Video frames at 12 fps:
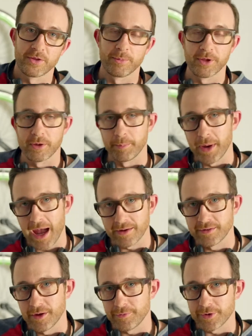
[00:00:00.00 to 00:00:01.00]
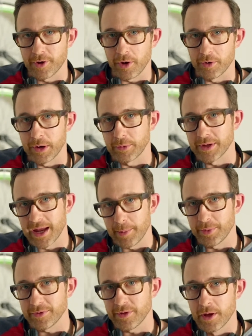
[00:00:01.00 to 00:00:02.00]
Something compact enough to cart around
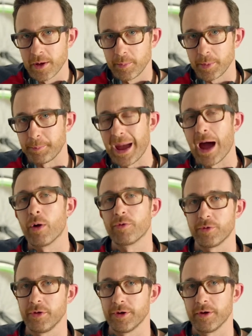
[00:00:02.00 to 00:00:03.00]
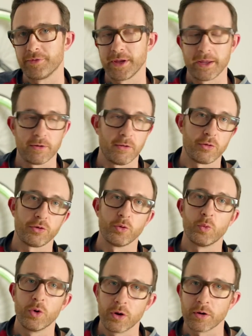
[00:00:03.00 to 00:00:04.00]
campus, but powerful enough to handle all your
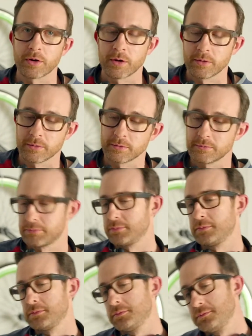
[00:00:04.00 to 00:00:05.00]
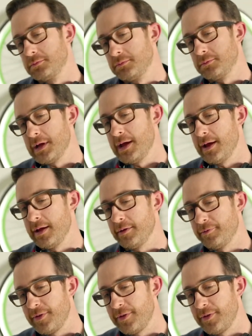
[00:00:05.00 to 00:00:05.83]
work and